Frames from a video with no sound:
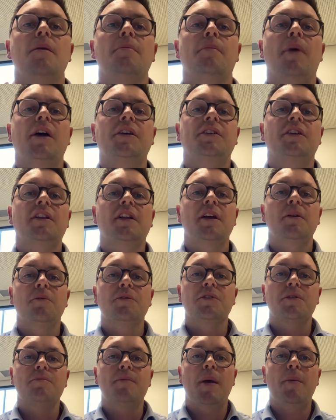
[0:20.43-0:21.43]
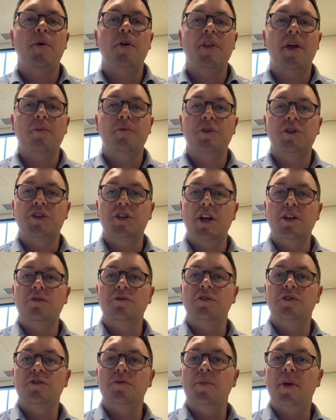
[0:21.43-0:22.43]
Basically, it was a memo that was
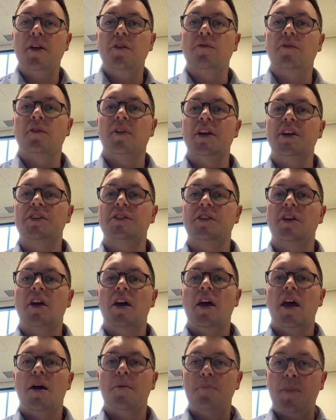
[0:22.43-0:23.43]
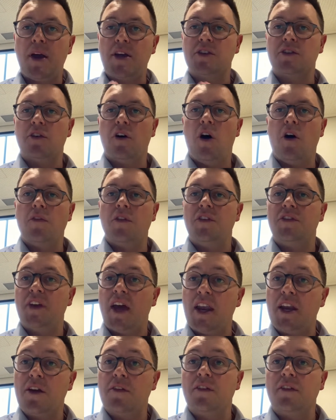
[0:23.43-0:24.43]
scheduled to be released based on the
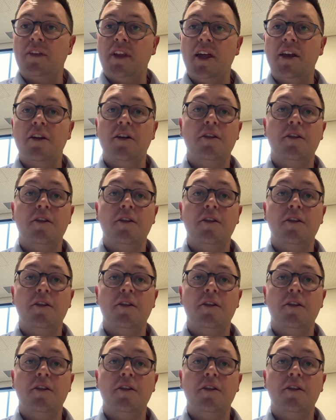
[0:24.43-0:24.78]
dating of a letter,